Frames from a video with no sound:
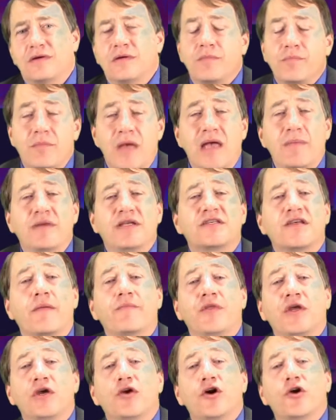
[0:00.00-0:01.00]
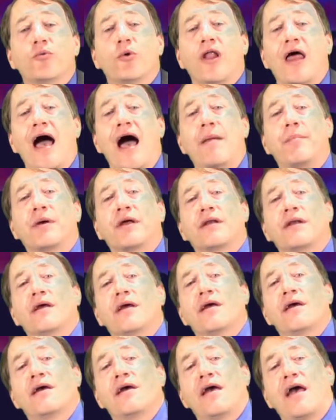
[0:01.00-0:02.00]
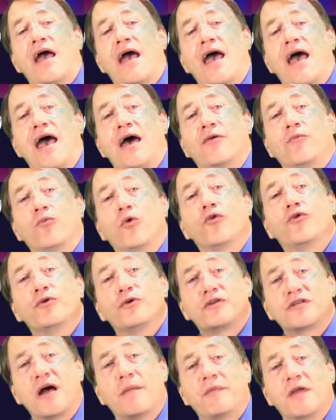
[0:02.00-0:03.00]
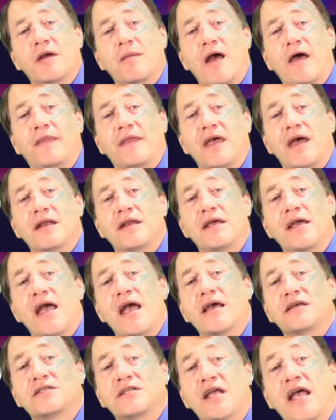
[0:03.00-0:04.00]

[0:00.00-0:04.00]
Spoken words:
Maybe something good will happen, and we'll do something about the NDAs.